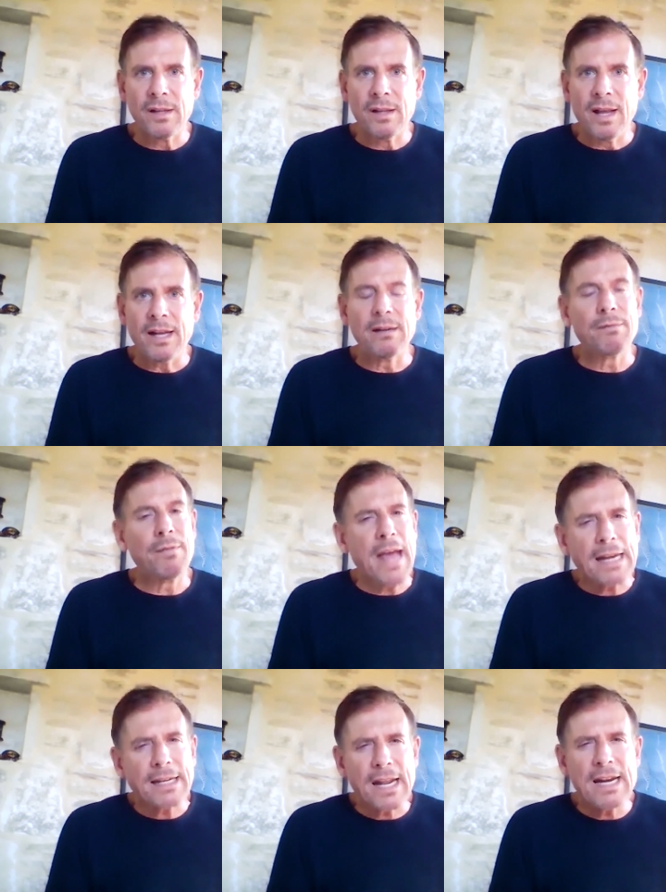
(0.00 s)
And if
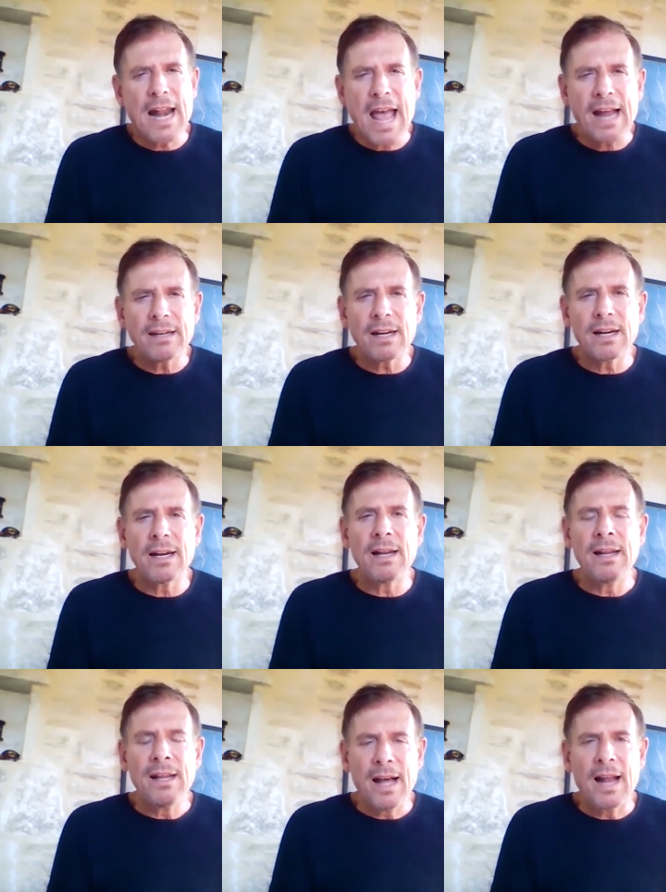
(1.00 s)
that can land a,
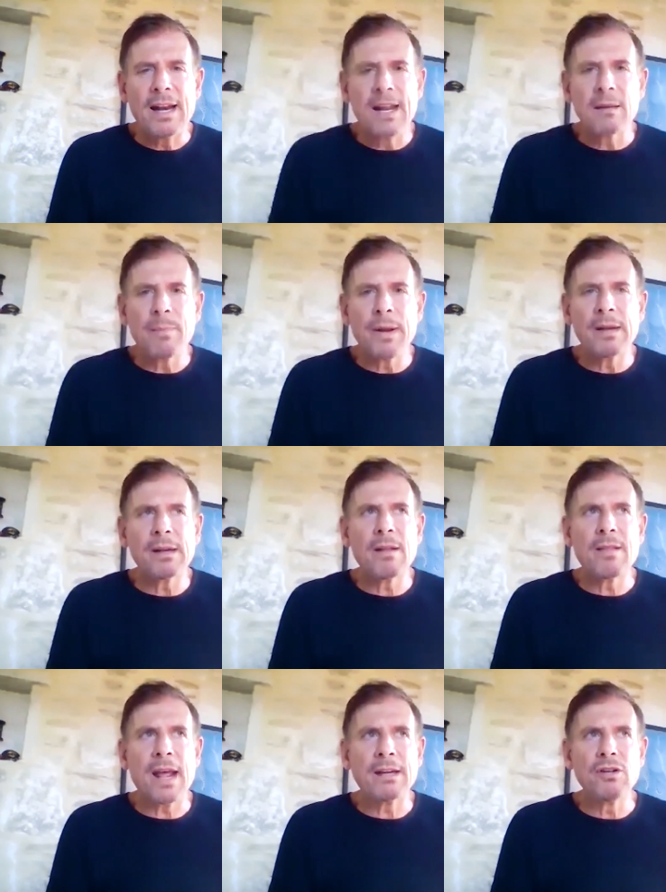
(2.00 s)
a little bit,
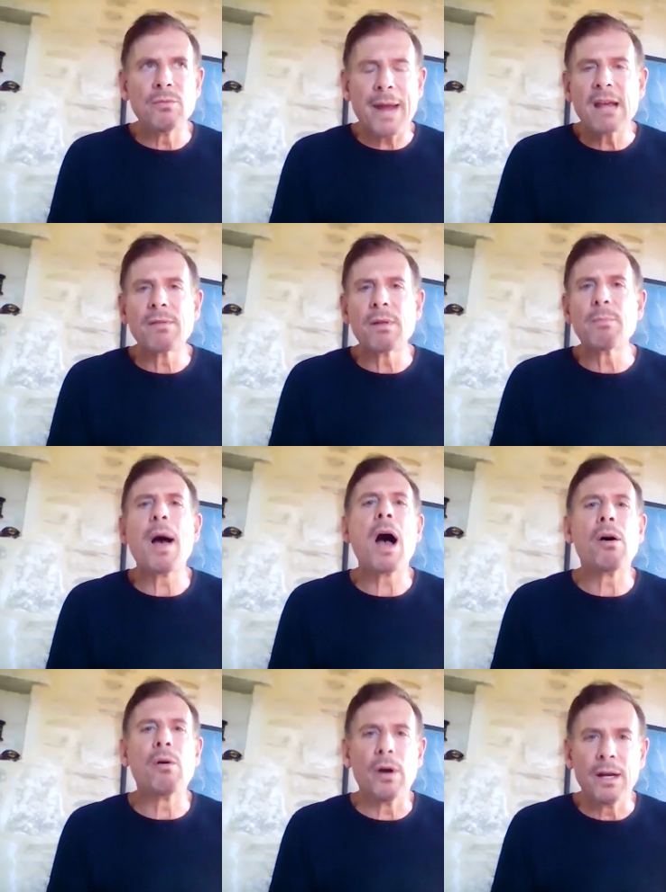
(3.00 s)
then you may have the
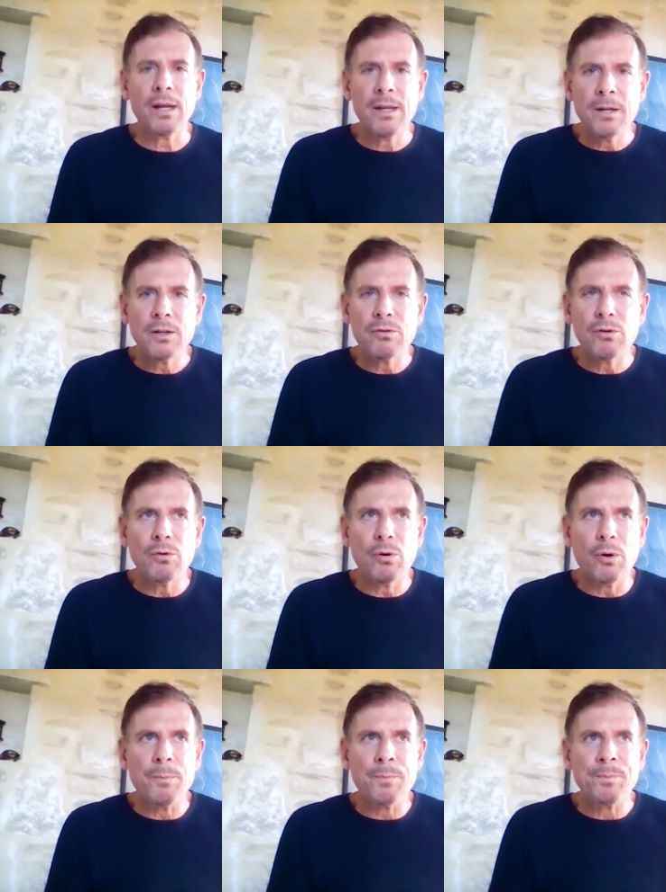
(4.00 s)
power
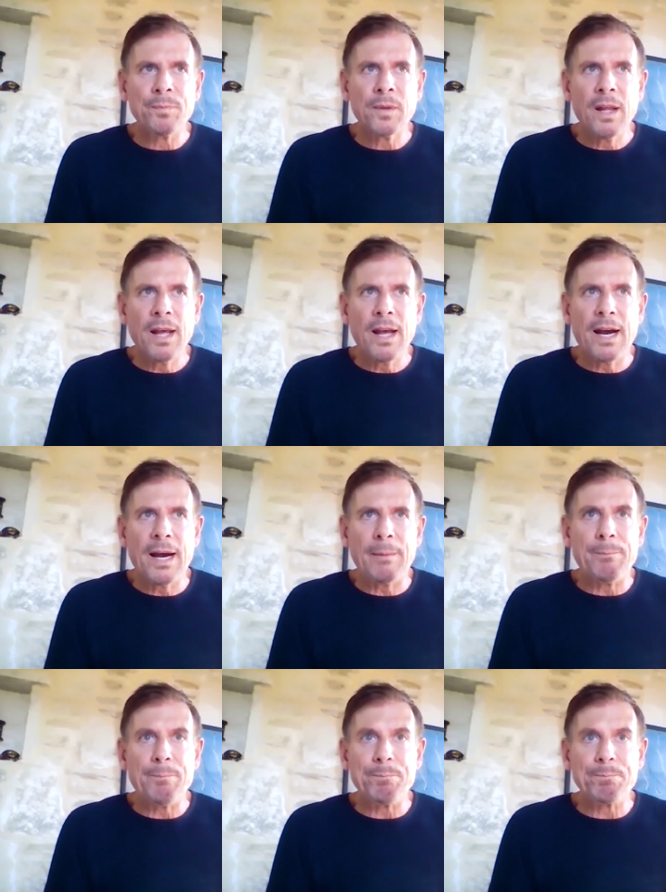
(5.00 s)
to,
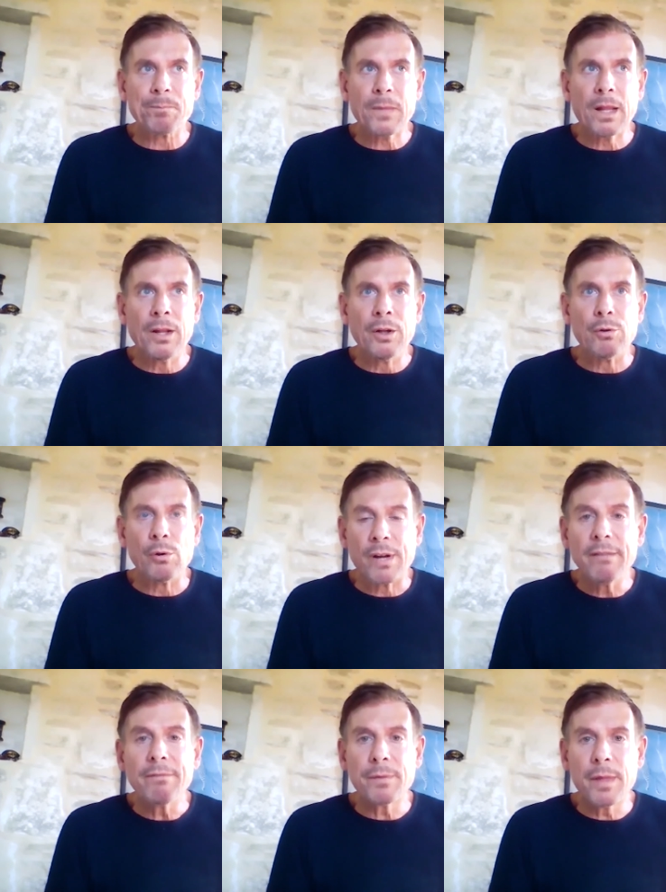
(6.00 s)
um, to
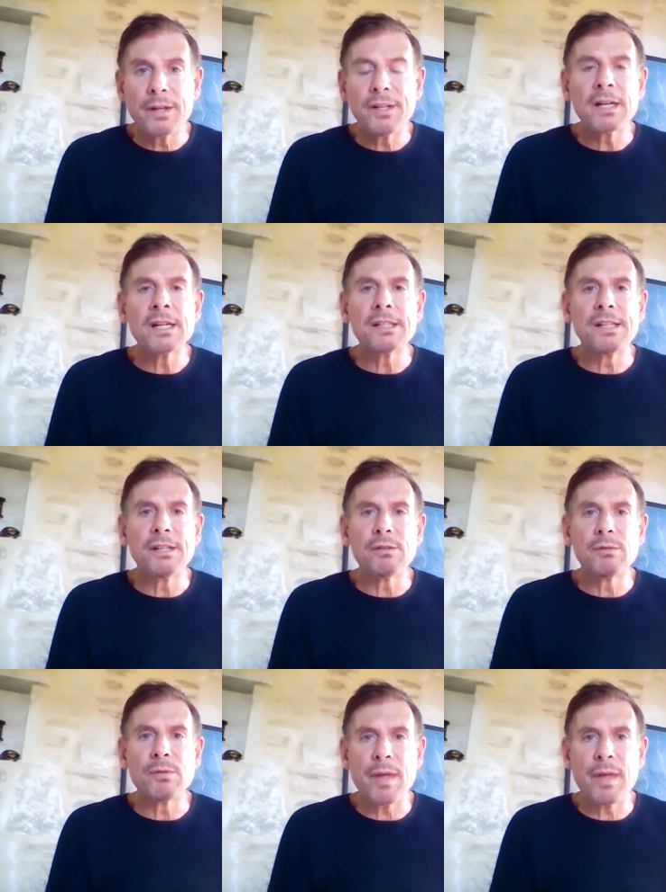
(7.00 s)
give the dignity to the